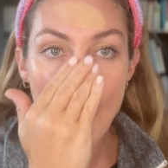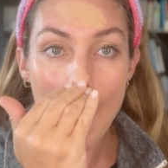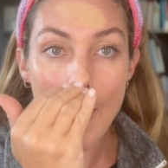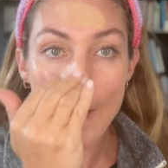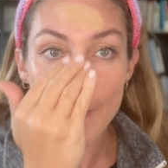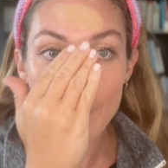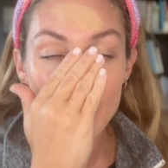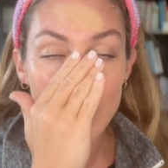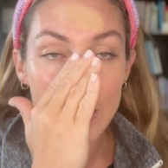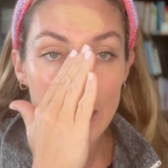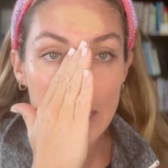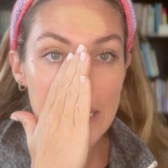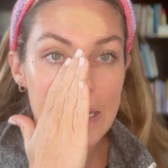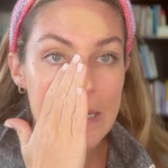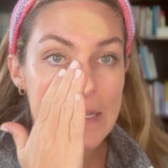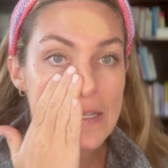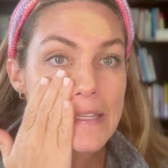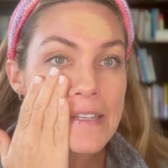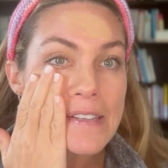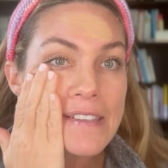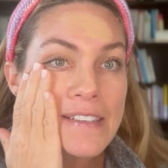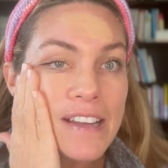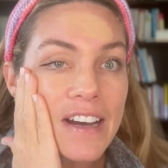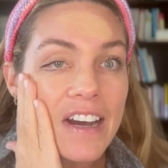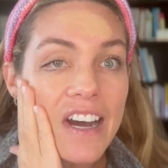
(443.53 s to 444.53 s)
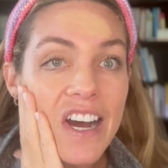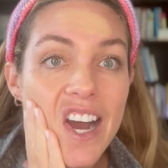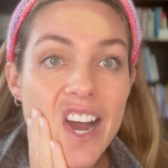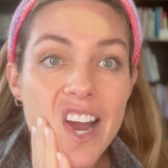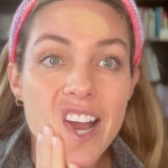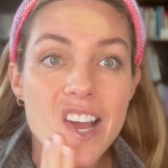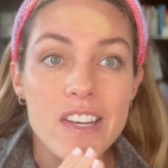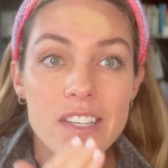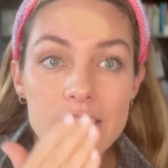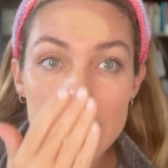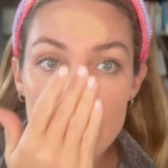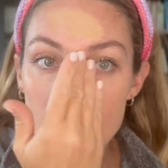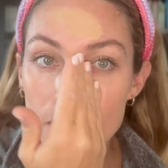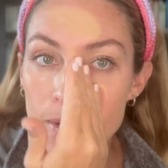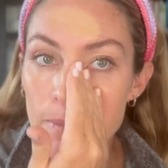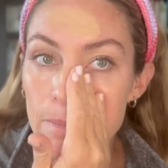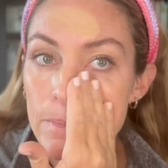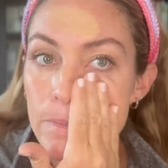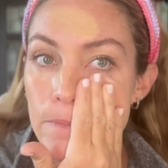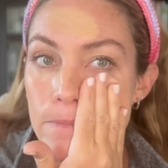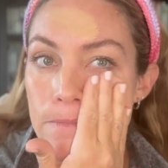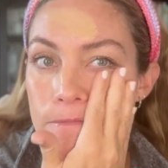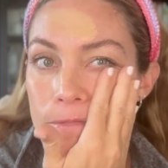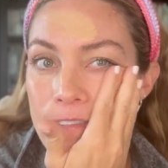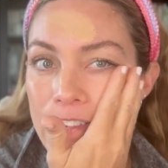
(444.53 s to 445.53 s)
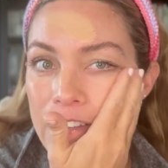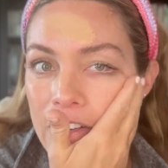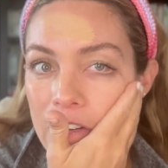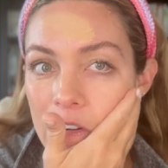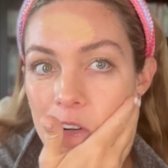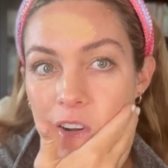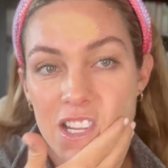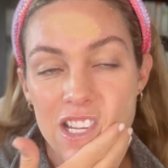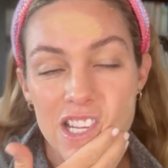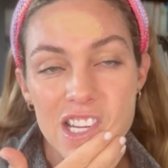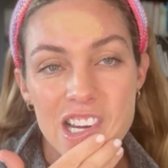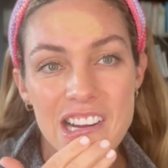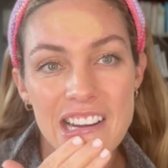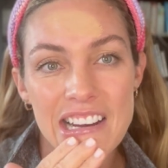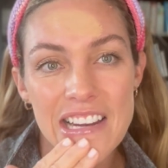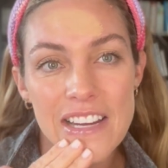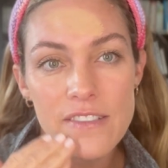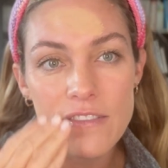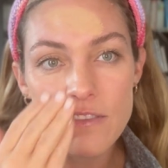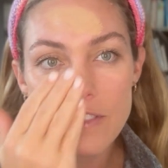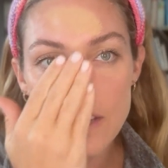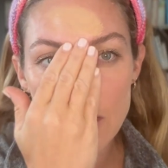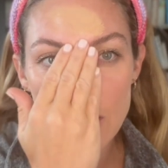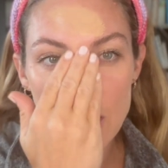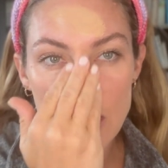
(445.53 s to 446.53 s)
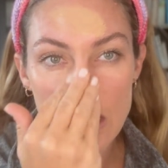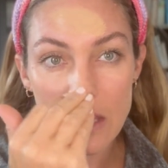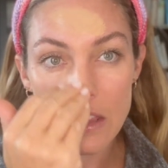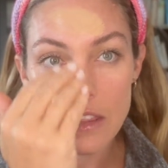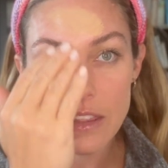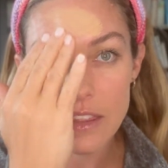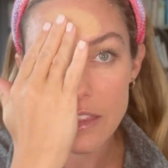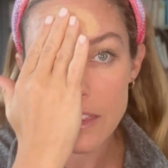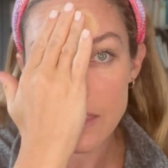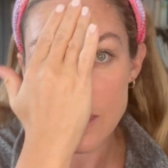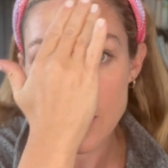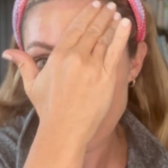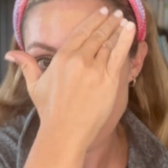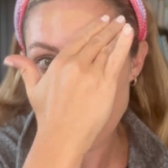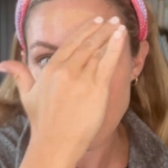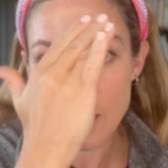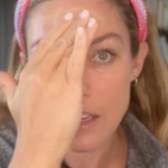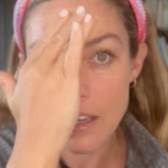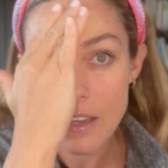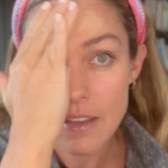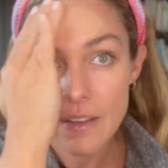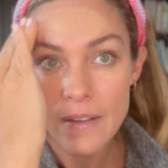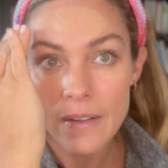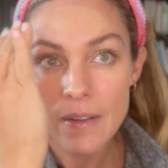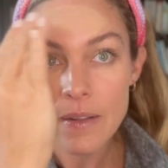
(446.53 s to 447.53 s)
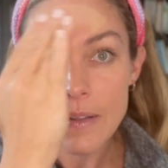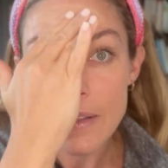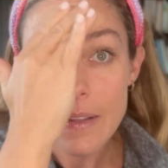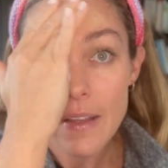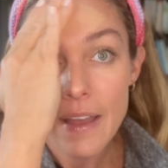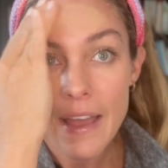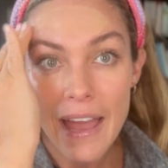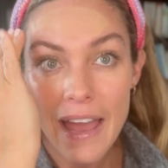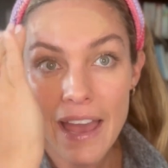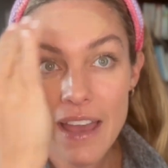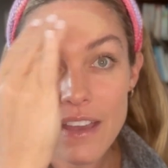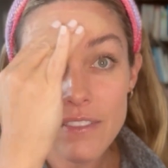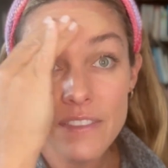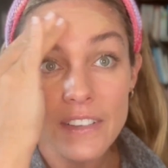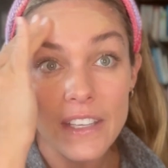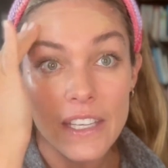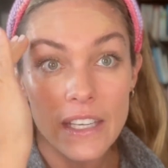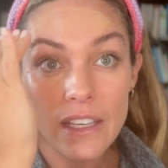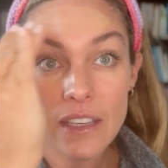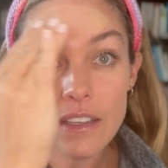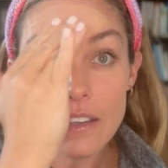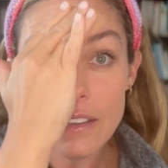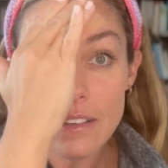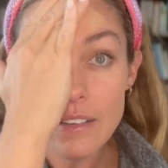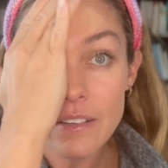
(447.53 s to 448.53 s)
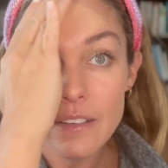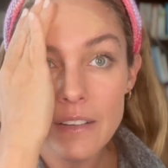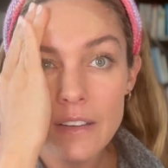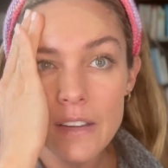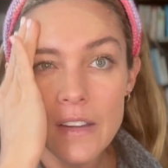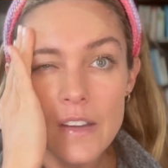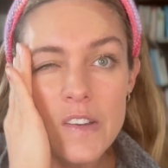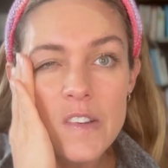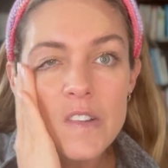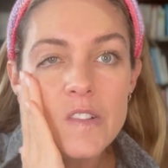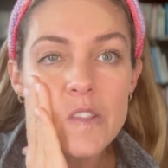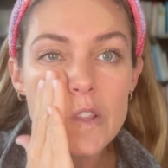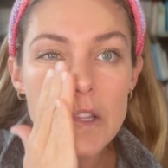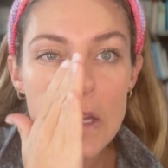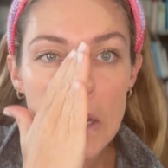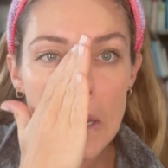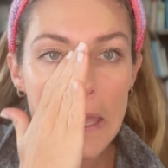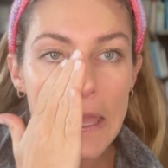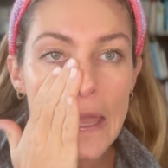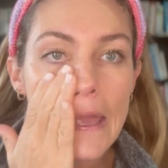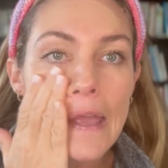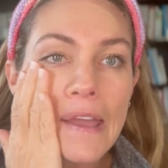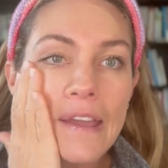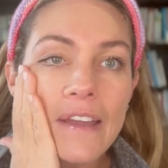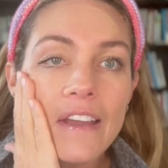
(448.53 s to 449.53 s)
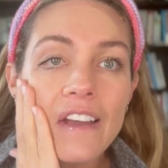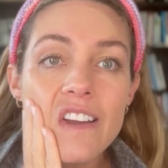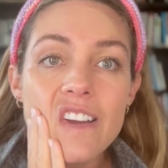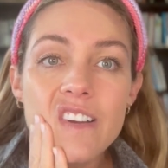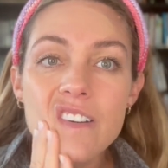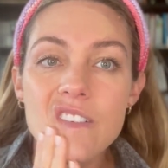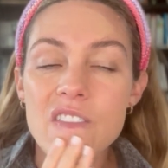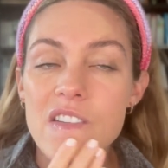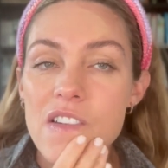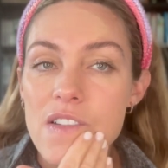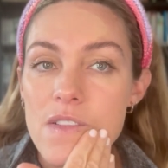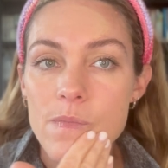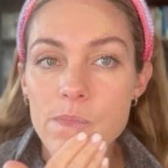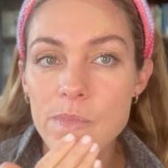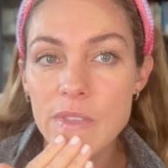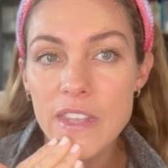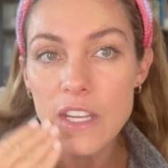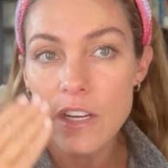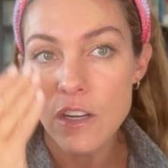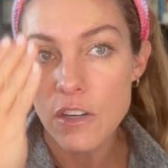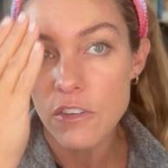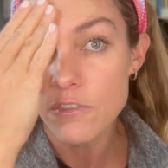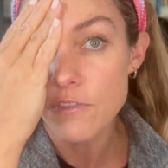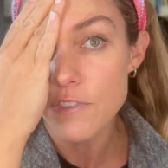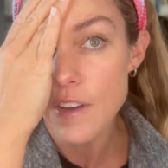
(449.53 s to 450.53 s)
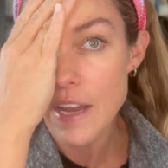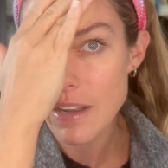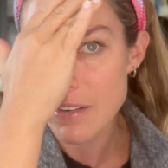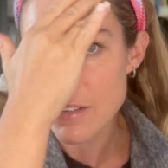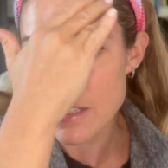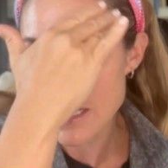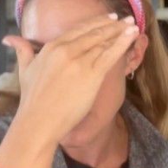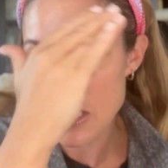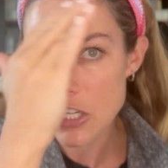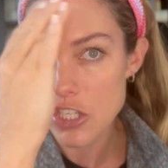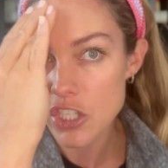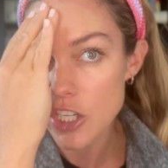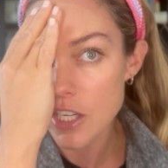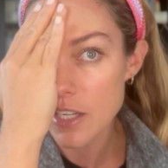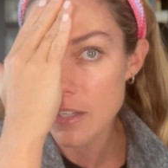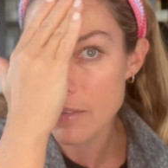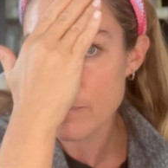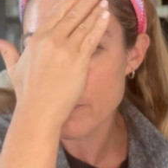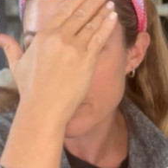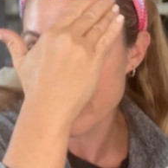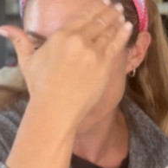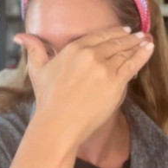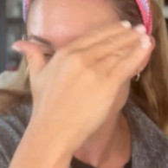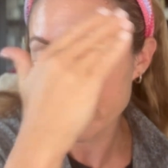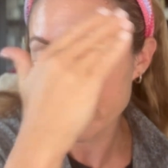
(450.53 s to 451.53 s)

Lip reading: but it's not, it's not a very thick, heavy looking, foundation